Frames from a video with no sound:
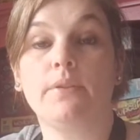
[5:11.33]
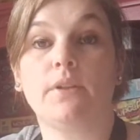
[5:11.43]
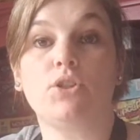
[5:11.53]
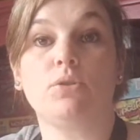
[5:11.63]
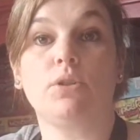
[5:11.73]

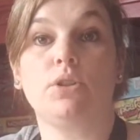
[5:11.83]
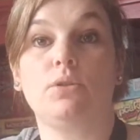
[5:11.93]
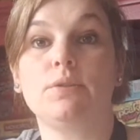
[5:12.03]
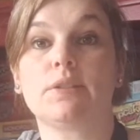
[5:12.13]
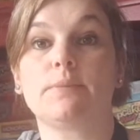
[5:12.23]
that you can
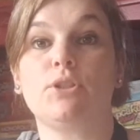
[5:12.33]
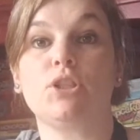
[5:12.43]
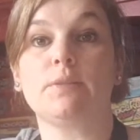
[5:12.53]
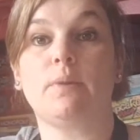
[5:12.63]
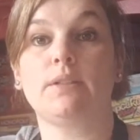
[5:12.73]
use because we
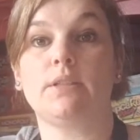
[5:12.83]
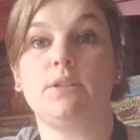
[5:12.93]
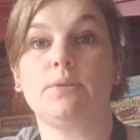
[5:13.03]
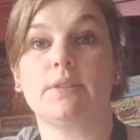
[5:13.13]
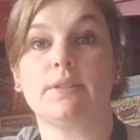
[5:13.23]
just want to
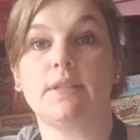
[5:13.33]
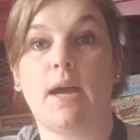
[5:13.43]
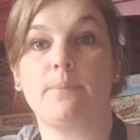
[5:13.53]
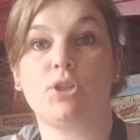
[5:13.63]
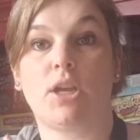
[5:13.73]
use this
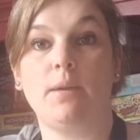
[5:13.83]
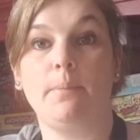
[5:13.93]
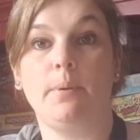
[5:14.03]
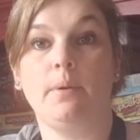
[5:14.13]
top shape